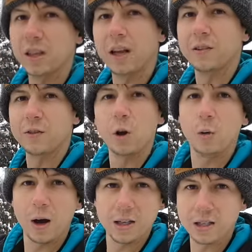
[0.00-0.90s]
They have no
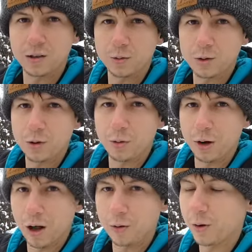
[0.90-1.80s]
idea what's going
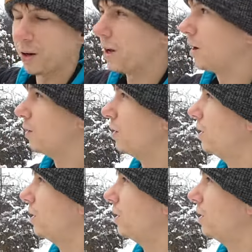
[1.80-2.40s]
on right now.